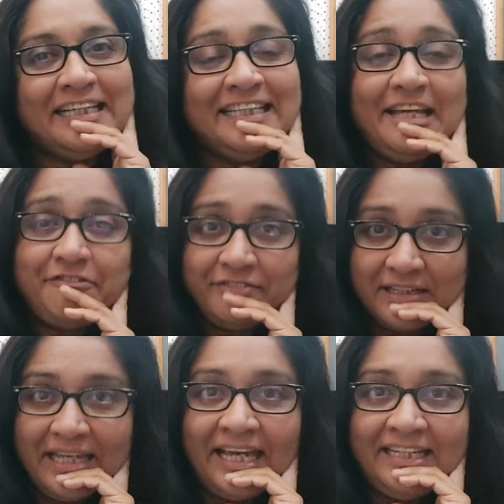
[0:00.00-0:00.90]
they
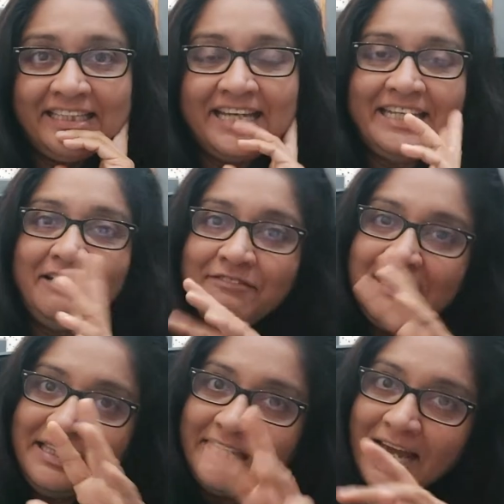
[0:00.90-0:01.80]
forget that
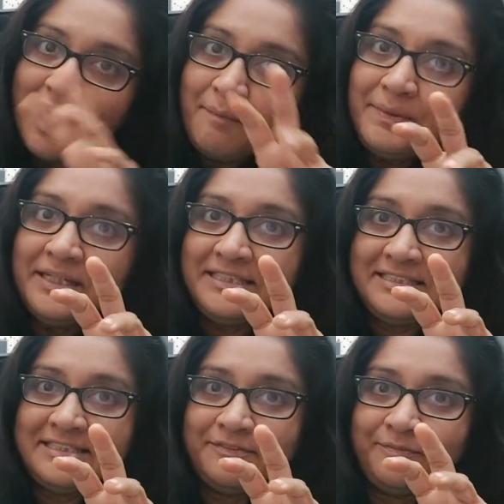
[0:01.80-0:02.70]
even their
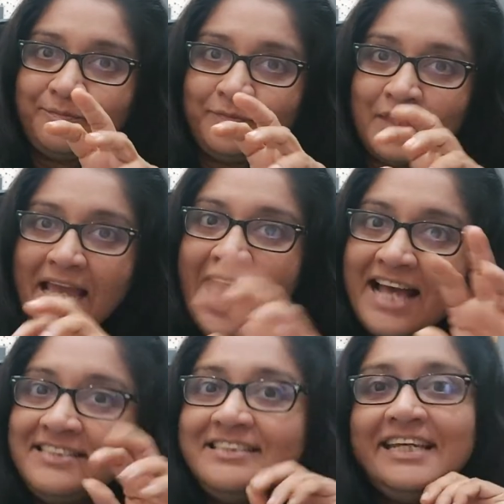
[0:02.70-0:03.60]
births
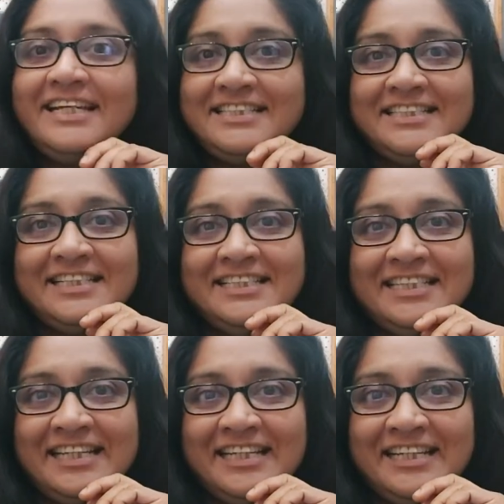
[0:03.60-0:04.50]
as nations